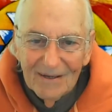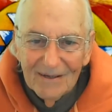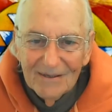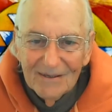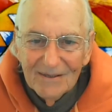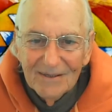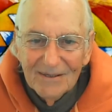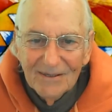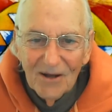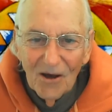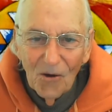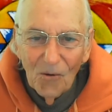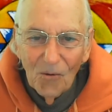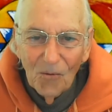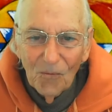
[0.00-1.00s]

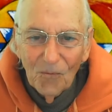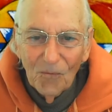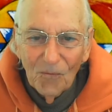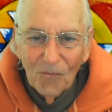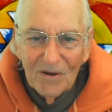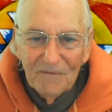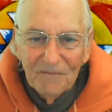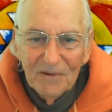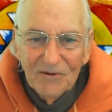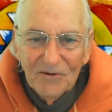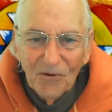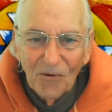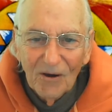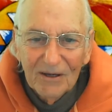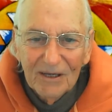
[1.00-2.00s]
So we've been
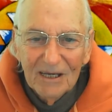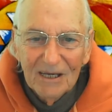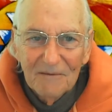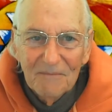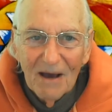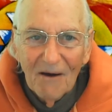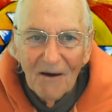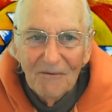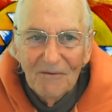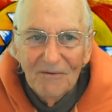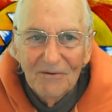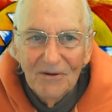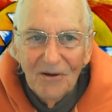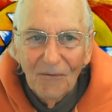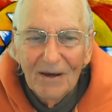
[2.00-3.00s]
talking about
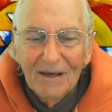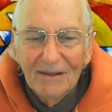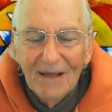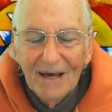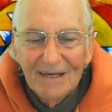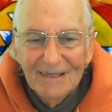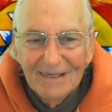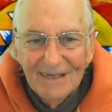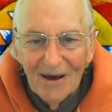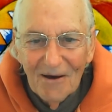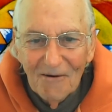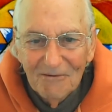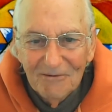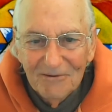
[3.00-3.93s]
knowing thyself,